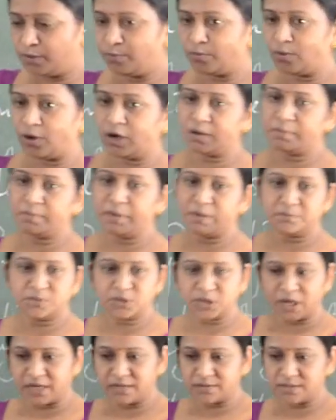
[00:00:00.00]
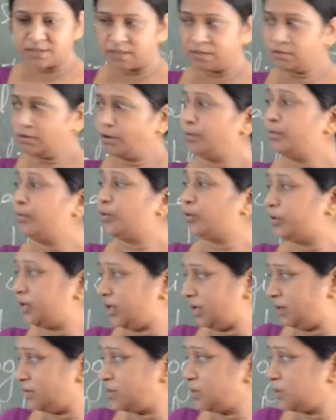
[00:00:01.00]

polypeptides and proteins. So